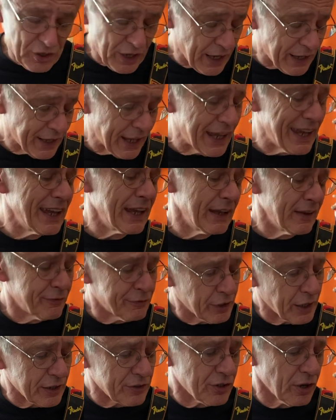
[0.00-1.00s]
saying E,
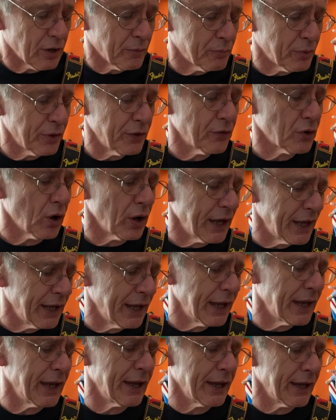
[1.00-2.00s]
for example, you've got
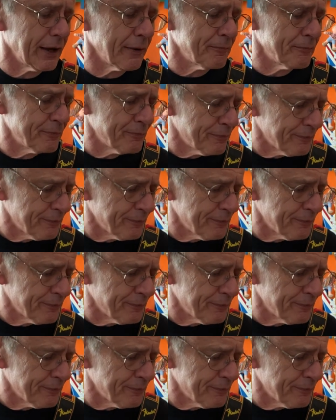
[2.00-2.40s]
E here